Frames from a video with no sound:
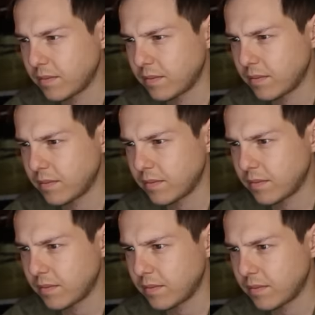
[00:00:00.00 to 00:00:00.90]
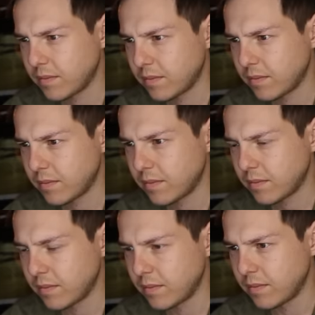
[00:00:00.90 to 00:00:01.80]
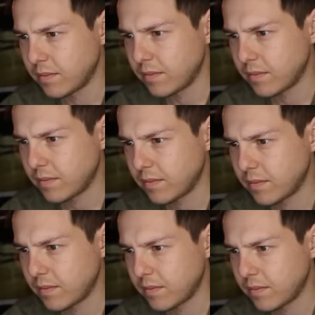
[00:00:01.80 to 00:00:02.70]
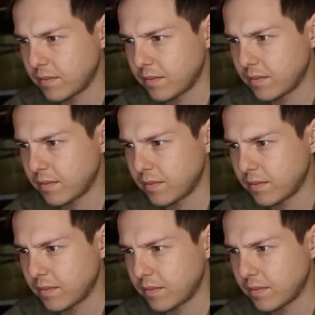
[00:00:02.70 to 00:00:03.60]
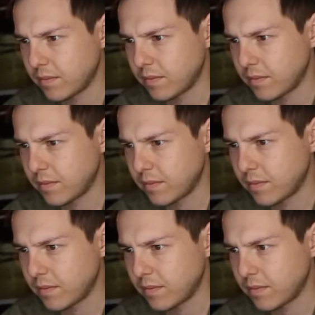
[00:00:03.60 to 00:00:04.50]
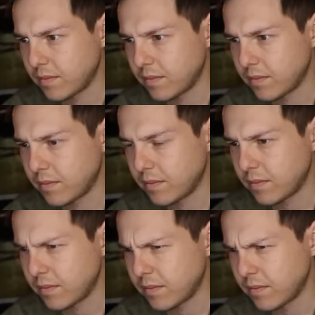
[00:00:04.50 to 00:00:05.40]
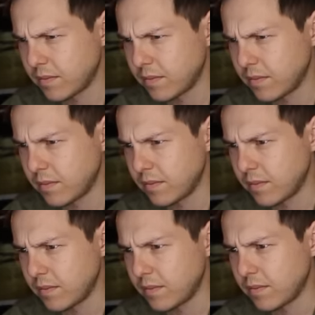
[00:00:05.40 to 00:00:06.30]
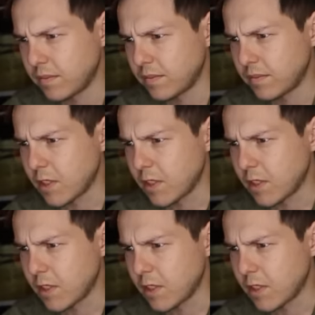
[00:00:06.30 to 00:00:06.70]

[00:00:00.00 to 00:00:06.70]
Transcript: This person isn't speaking.